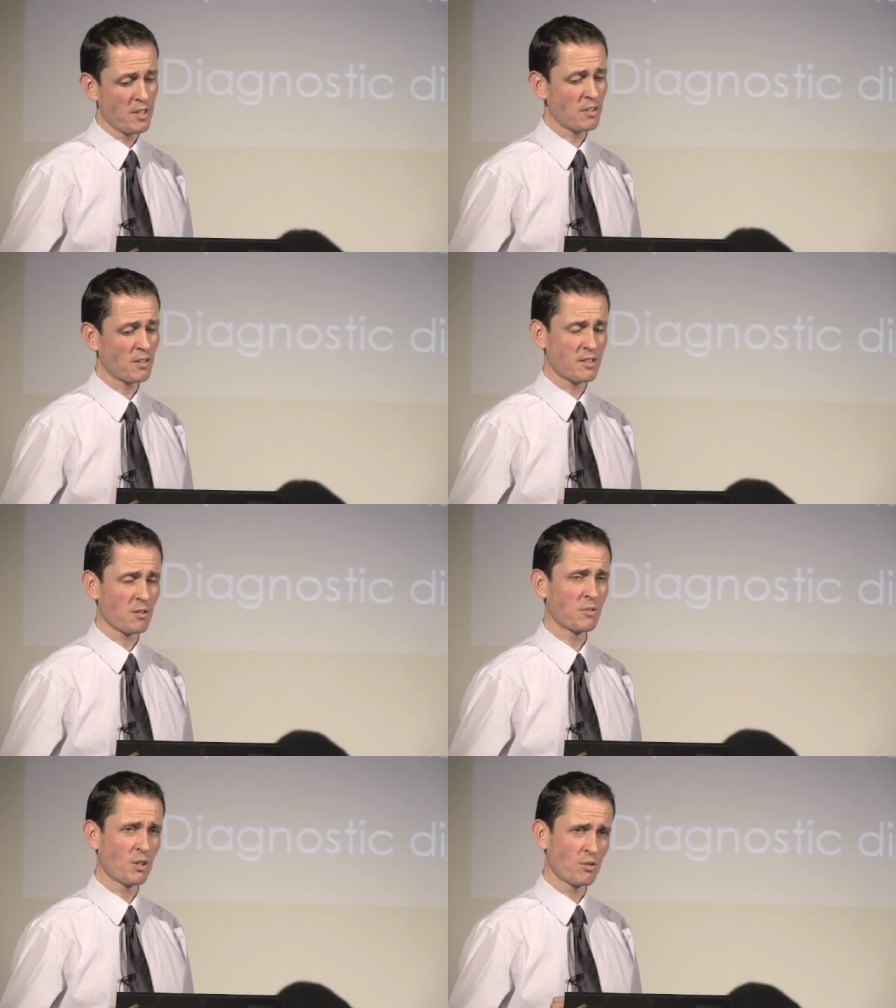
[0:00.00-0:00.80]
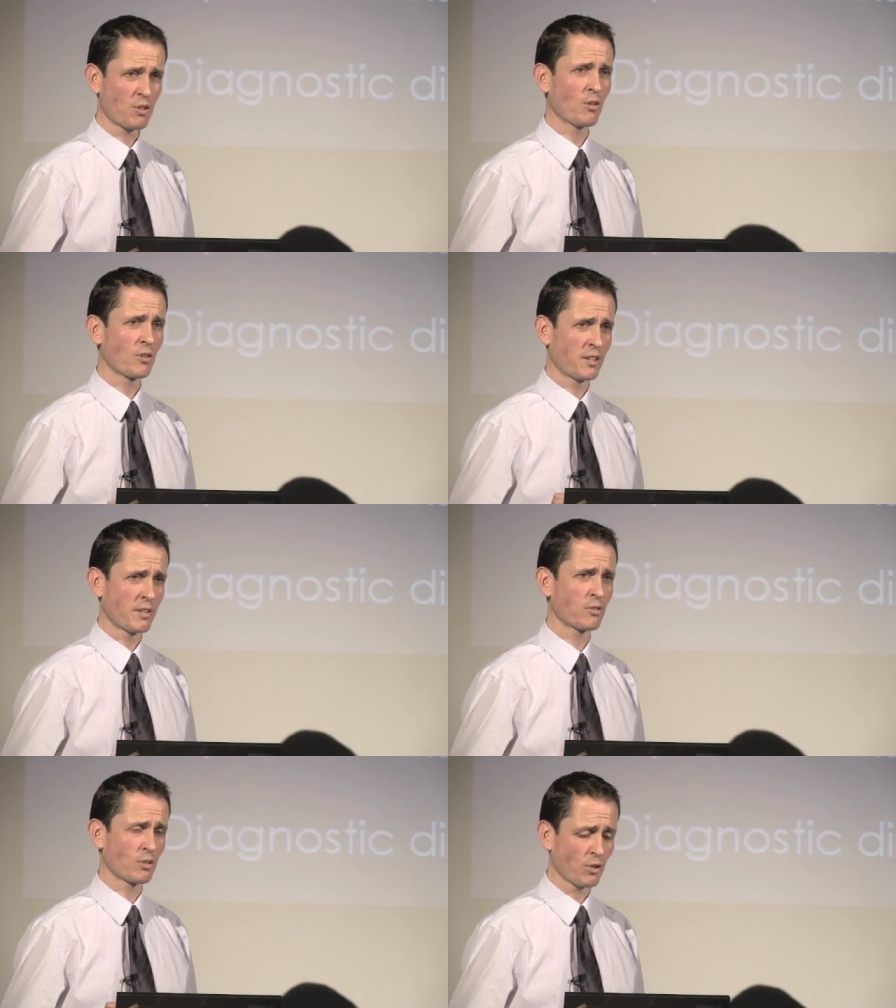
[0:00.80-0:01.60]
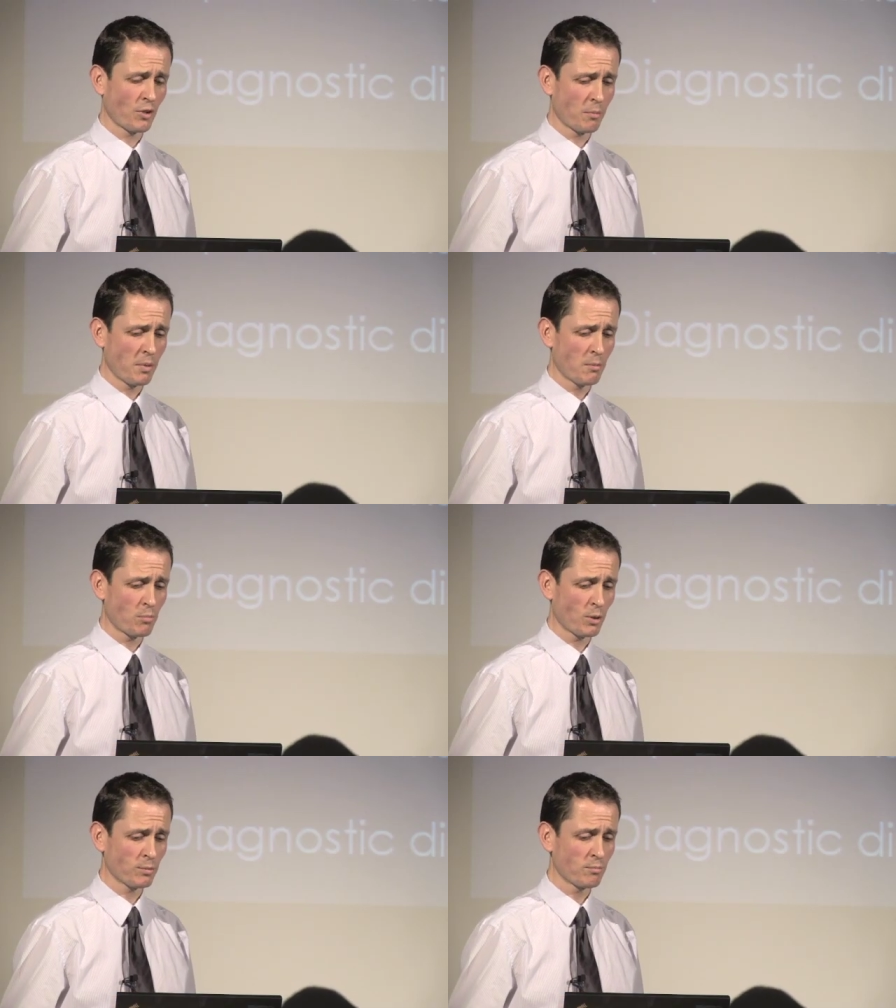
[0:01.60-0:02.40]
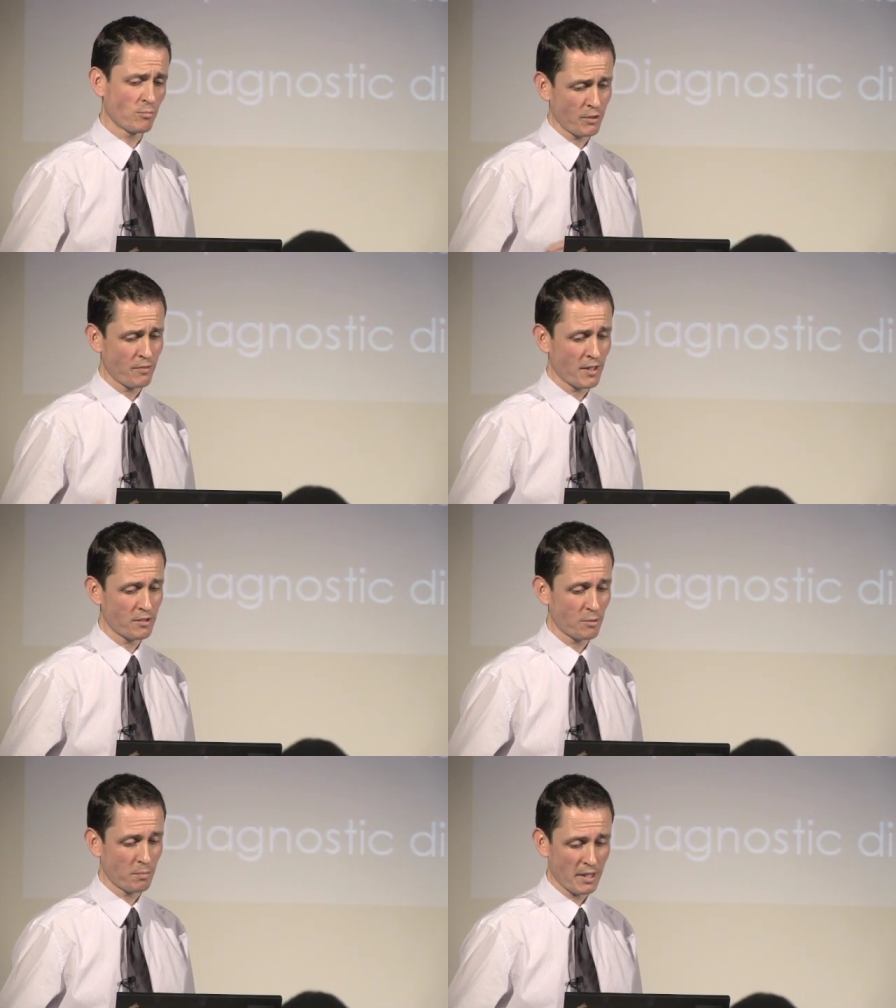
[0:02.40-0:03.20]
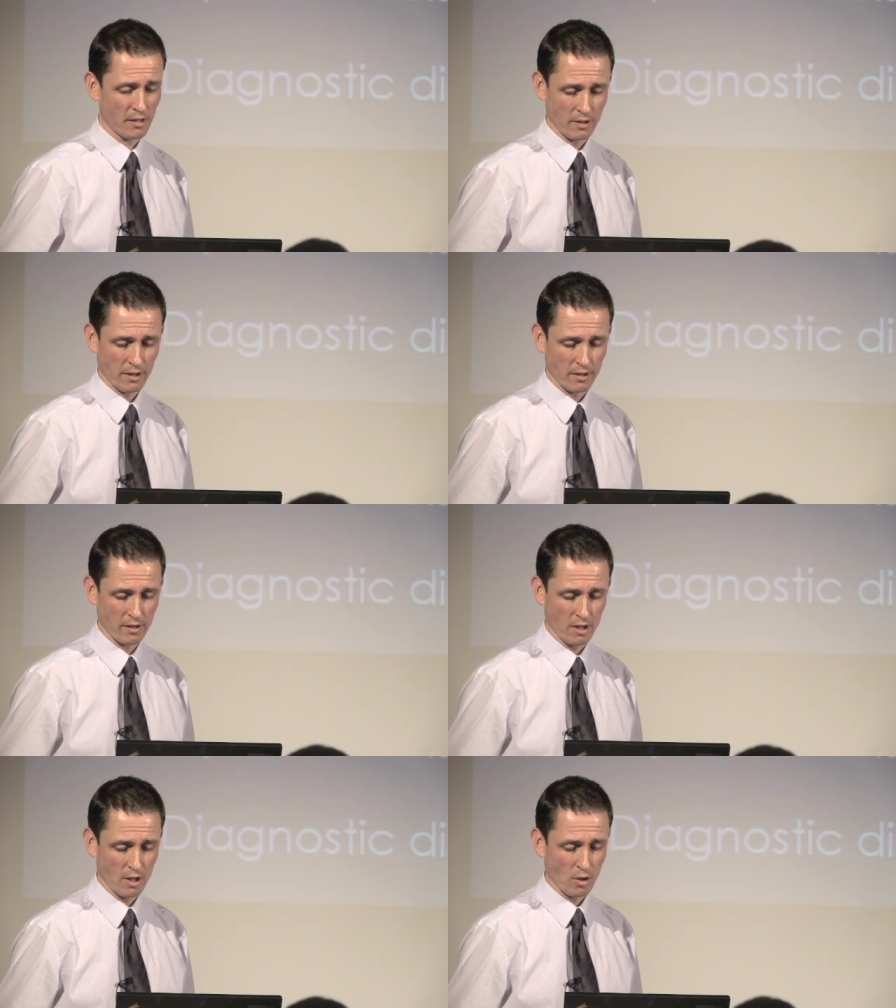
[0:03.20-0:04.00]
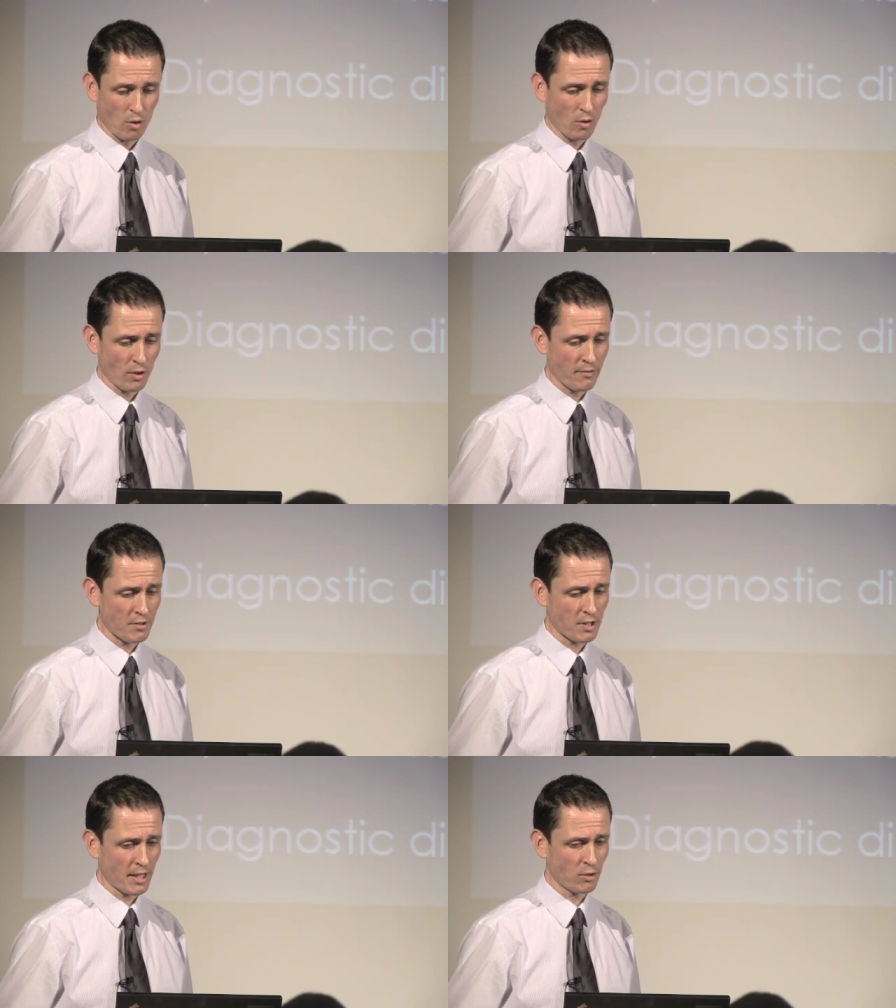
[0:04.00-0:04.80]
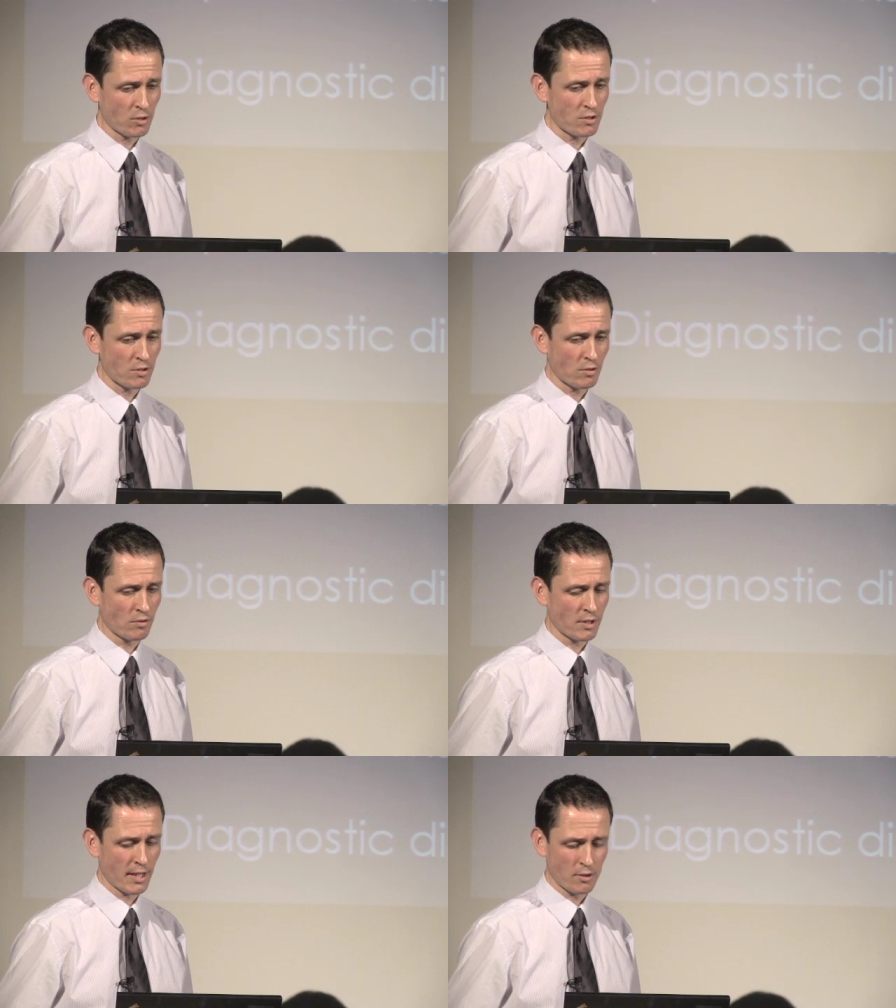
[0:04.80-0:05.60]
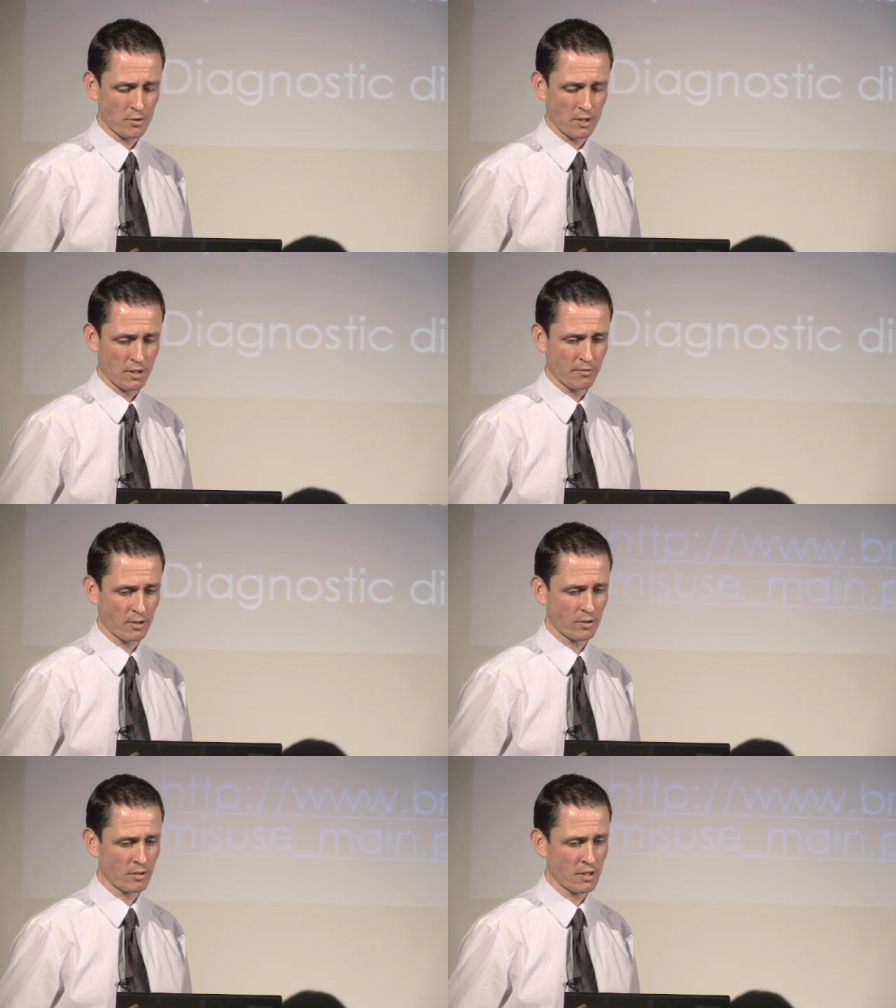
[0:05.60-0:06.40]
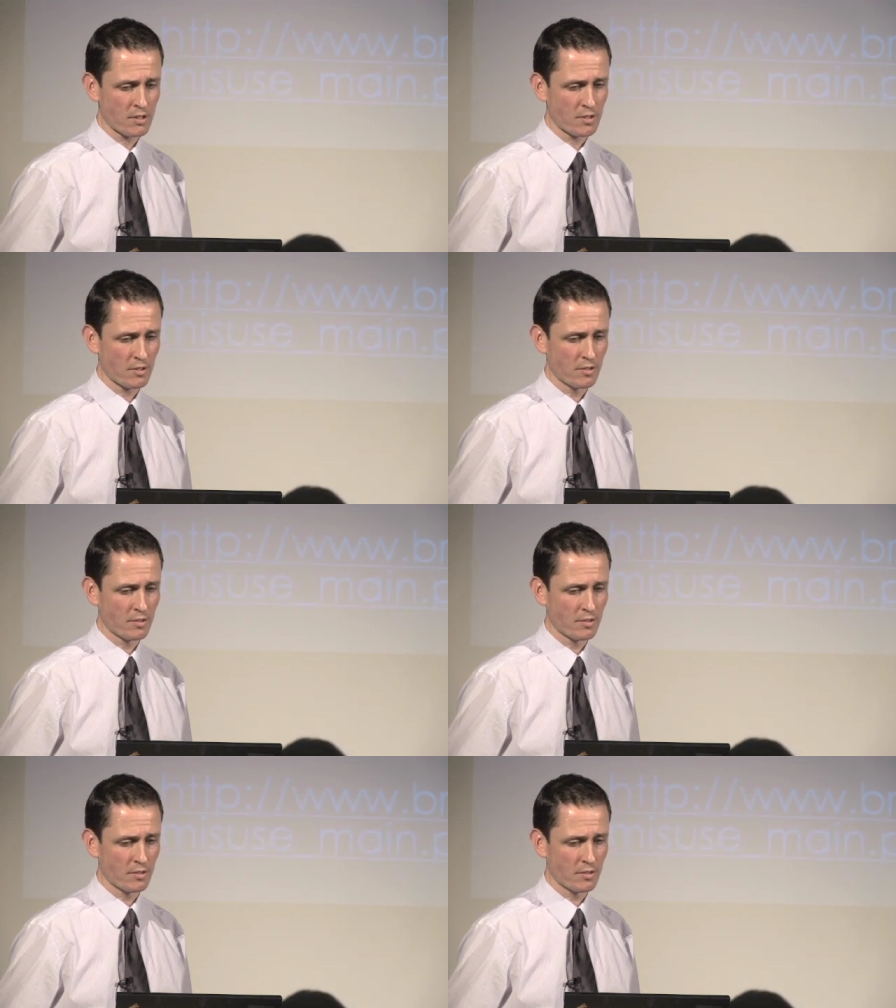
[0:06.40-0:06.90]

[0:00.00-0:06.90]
Basically, somebody who's got a difficult chronic pain problem, refer to the pain clinic, or if there's diagnostic difficulties.